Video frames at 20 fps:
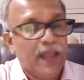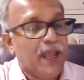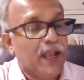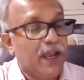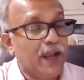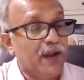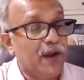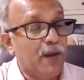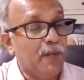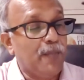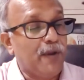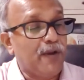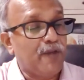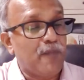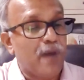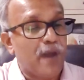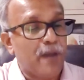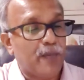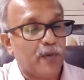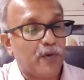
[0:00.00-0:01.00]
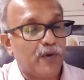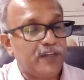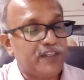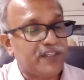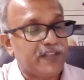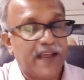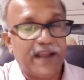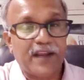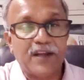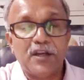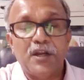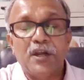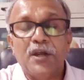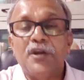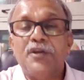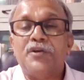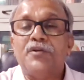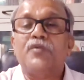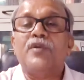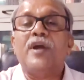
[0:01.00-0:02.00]
A number of byproducts like
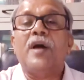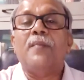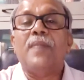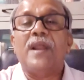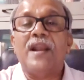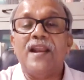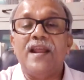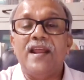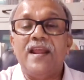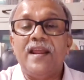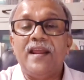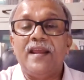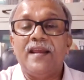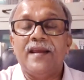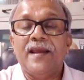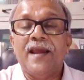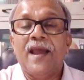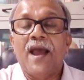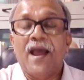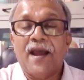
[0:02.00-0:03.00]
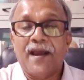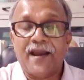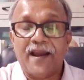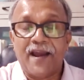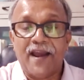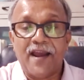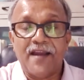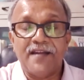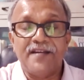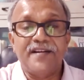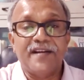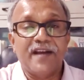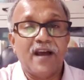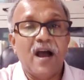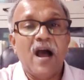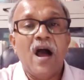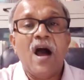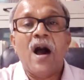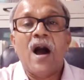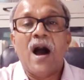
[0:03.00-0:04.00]
tuna belly, head,
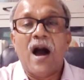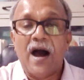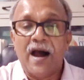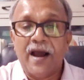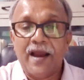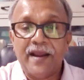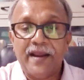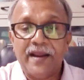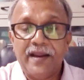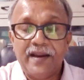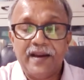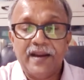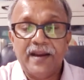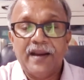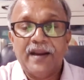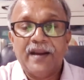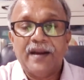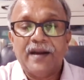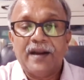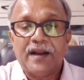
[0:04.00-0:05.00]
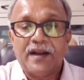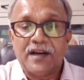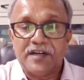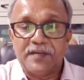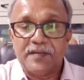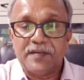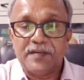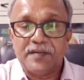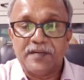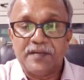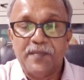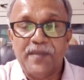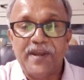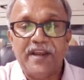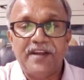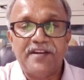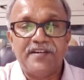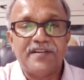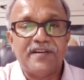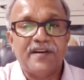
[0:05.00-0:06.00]
eye, cut
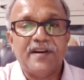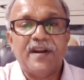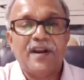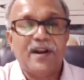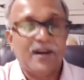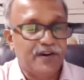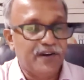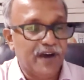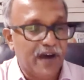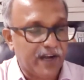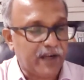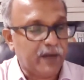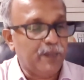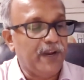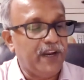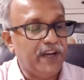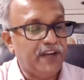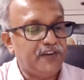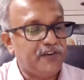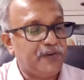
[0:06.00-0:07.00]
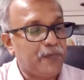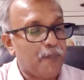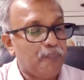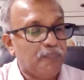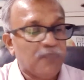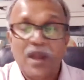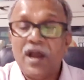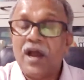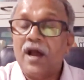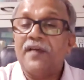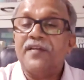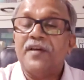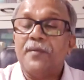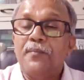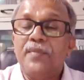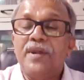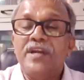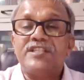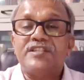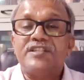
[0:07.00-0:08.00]
meat, dark meat, the
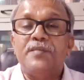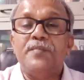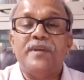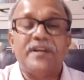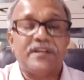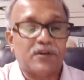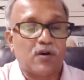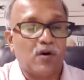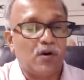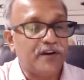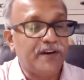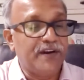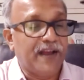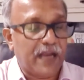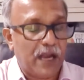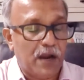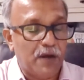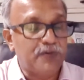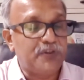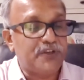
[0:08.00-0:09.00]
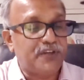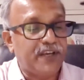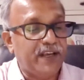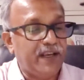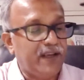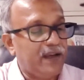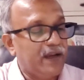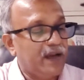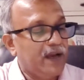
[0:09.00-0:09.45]
minced meat called nakauchi,